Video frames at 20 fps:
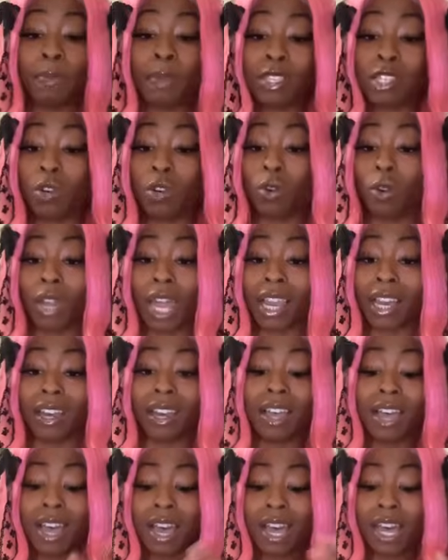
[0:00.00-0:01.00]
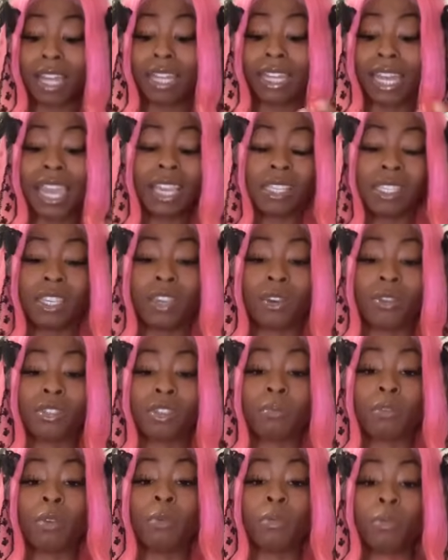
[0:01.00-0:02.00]
meant to grow like a, a legacy or
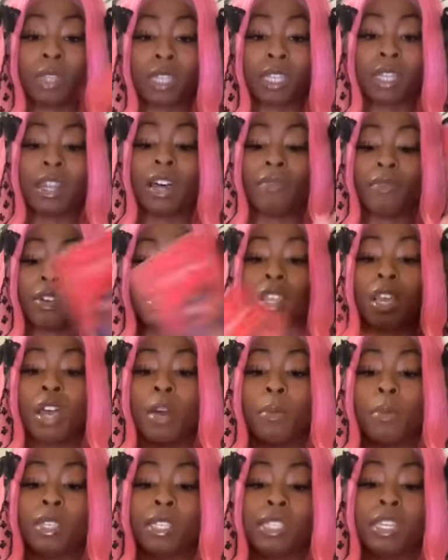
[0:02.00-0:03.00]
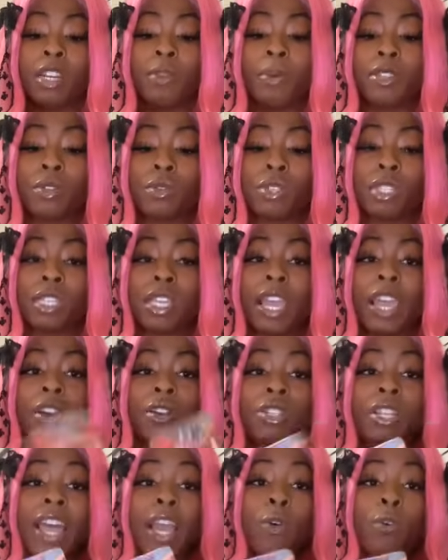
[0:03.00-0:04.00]
something with with the lovers but the ten of pentacles is the
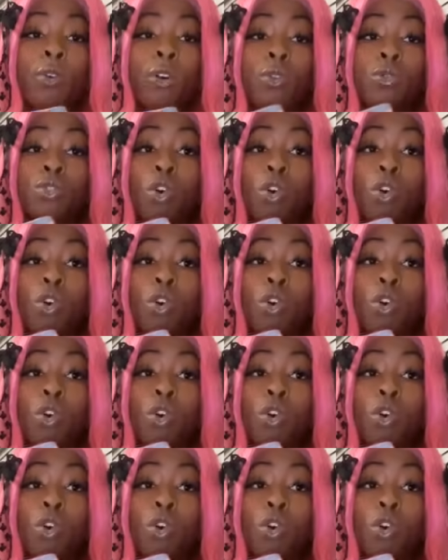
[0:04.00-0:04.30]
energy that grows